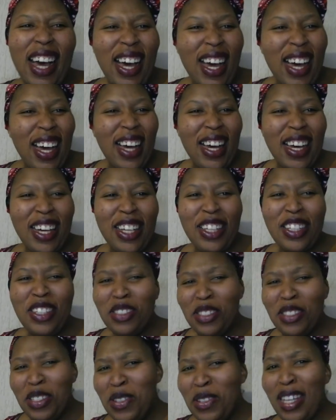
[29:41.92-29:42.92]
You too
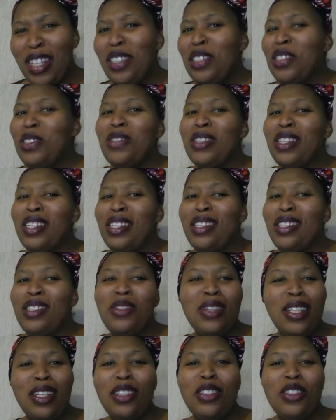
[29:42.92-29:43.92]
can do this.
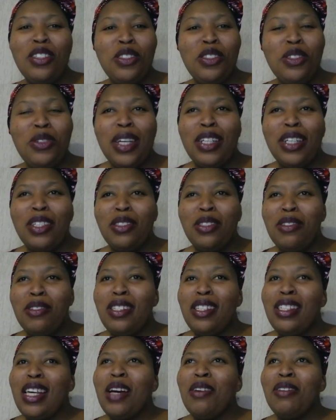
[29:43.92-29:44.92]
You too can do this. I would
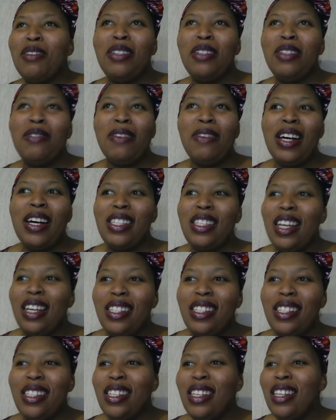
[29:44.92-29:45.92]
advise that
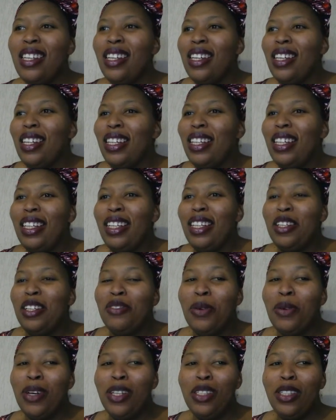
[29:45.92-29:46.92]
if you want
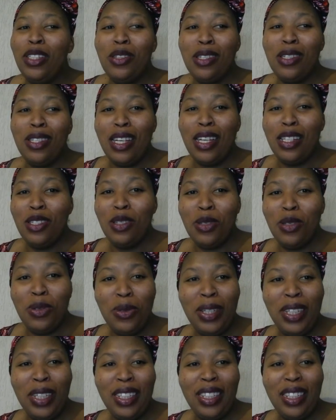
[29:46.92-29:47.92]
to start sewing,
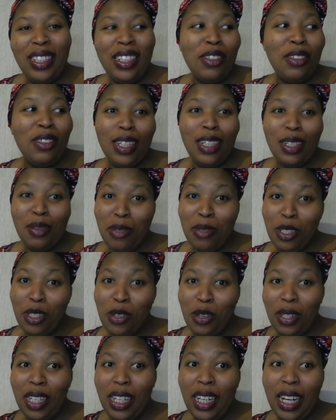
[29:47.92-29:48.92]
look at me talking
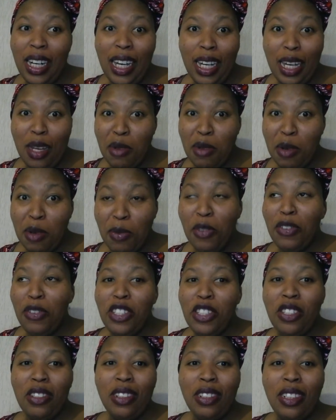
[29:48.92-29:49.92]
like I'm a professional.
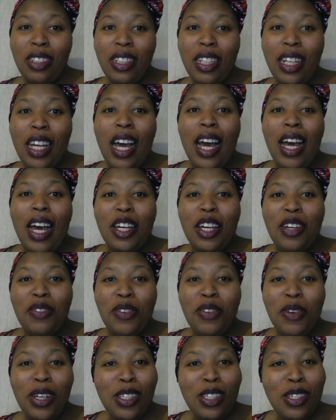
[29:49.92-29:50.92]
If you want to
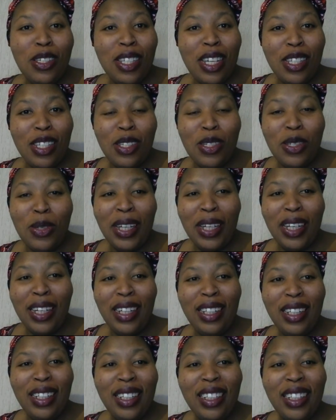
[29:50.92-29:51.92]
start sewing,
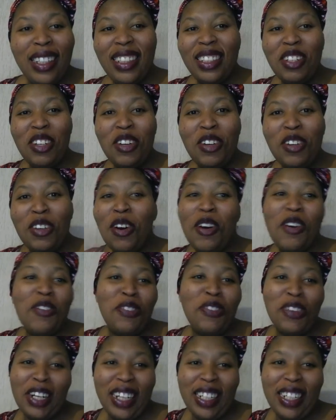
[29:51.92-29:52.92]
go for
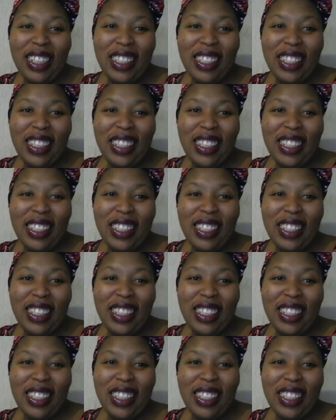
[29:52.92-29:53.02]
it.